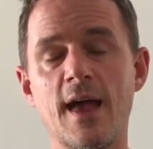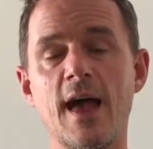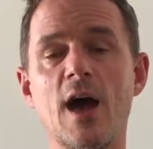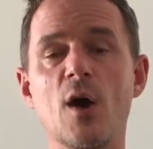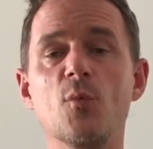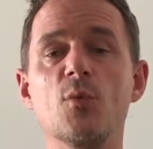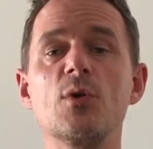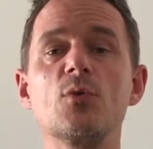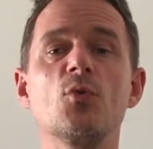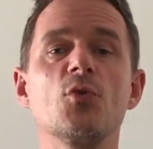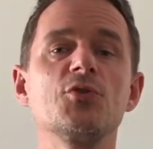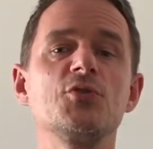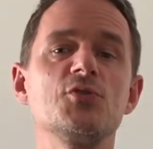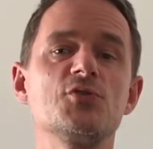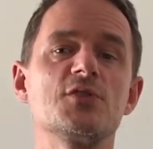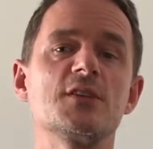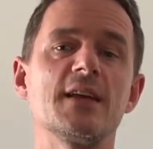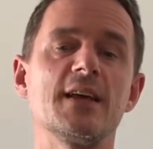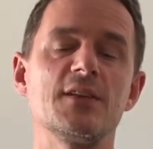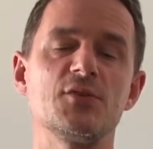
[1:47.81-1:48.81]
And we want you
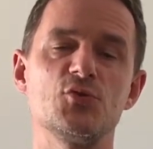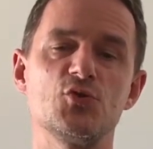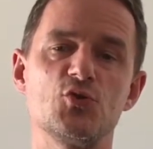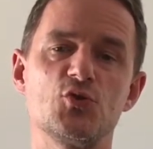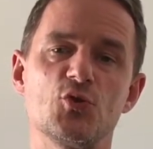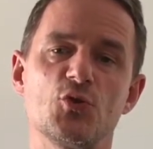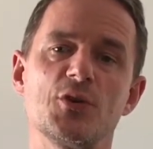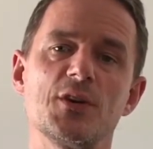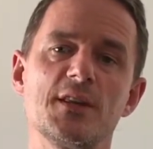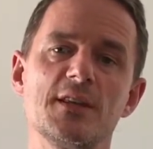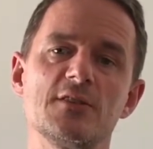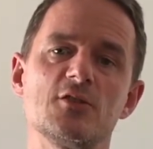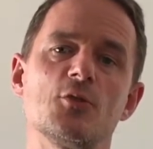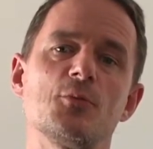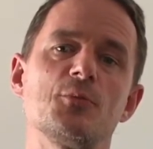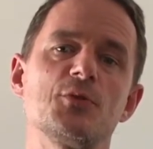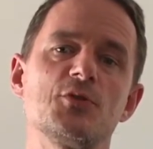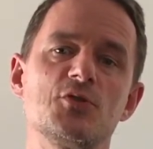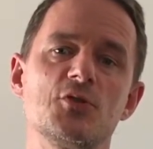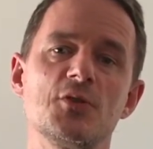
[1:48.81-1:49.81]
to enjoy these
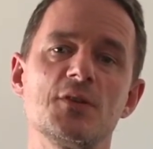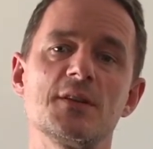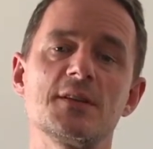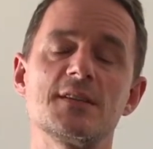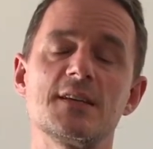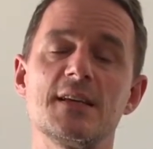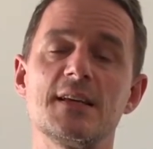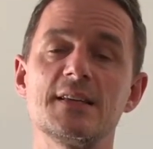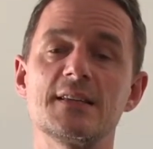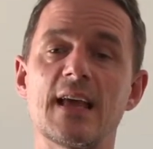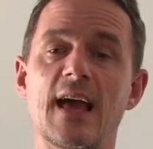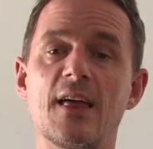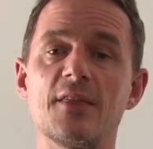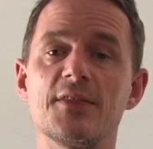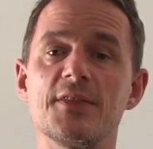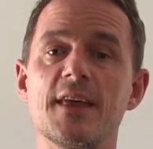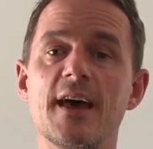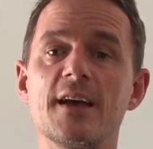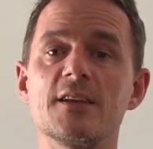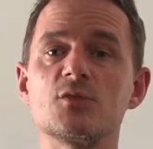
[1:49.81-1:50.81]
opportunities, and
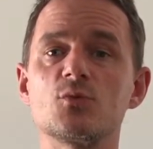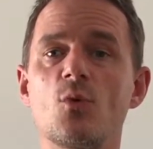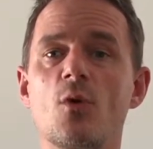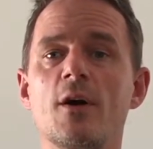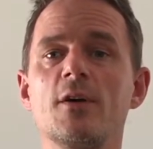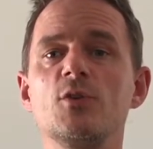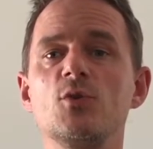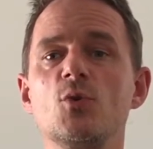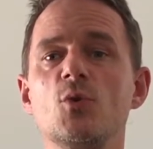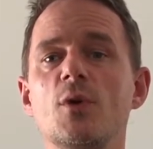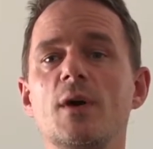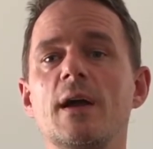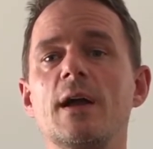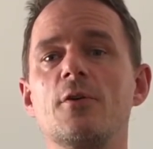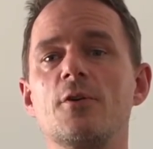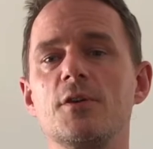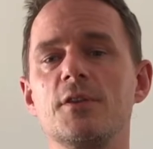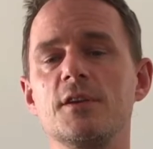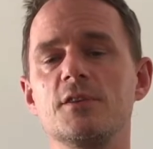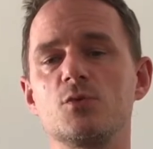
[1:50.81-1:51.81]
that's why you're here
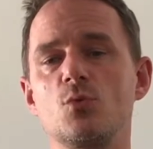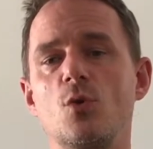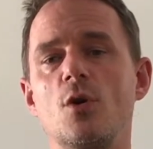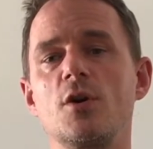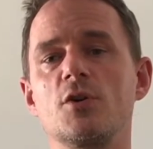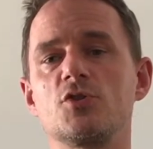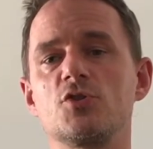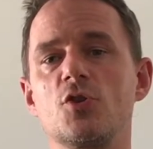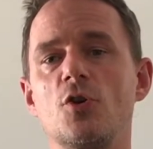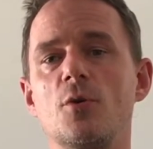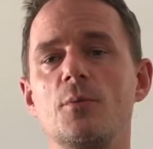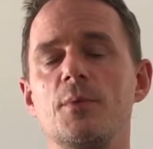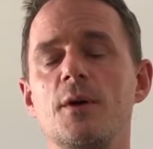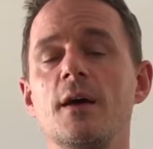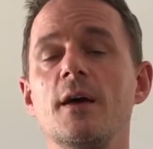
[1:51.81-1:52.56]
at this workshop.